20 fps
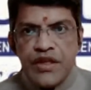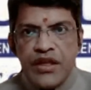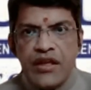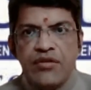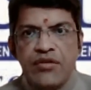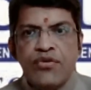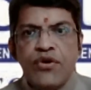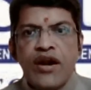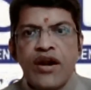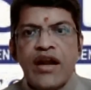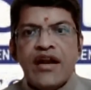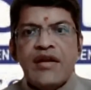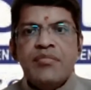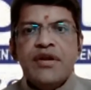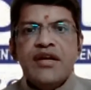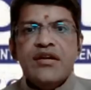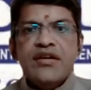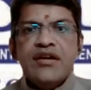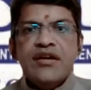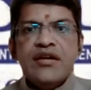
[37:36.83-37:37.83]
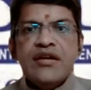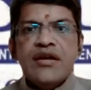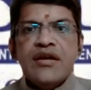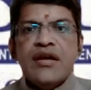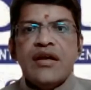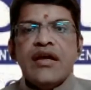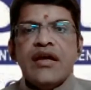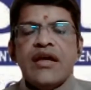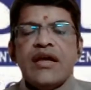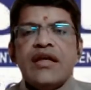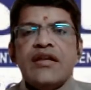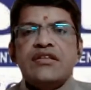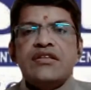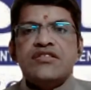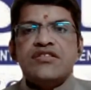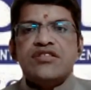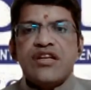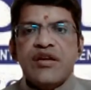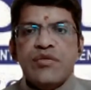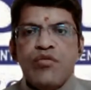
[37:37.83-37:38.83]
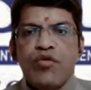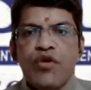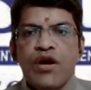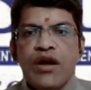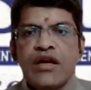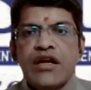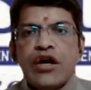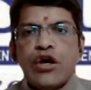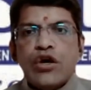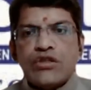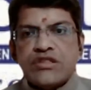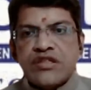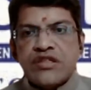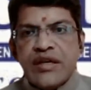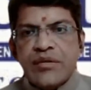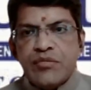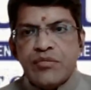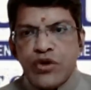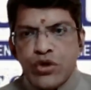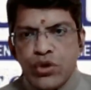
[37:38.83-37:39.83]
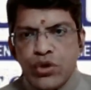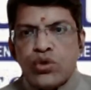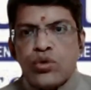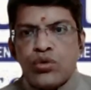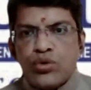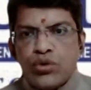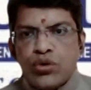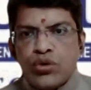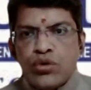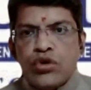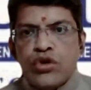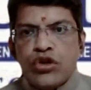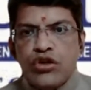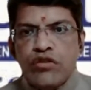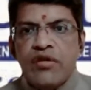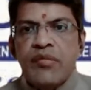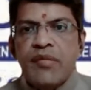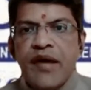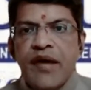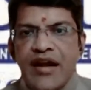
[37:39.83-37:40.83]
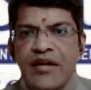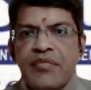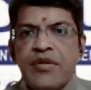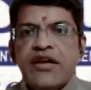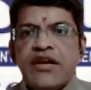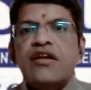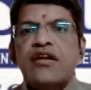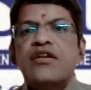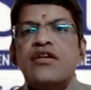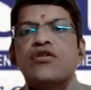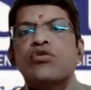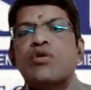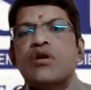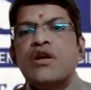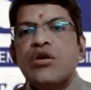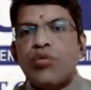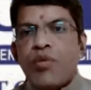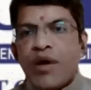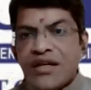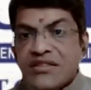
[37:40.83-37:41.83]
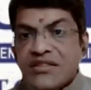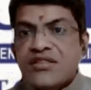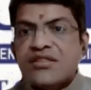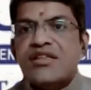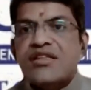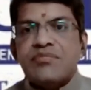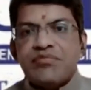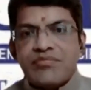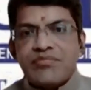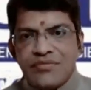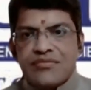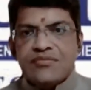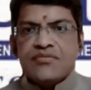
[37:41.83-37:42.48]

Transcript: If you are admitted in stream 1 or stream 2, you will be admitted into only one stream.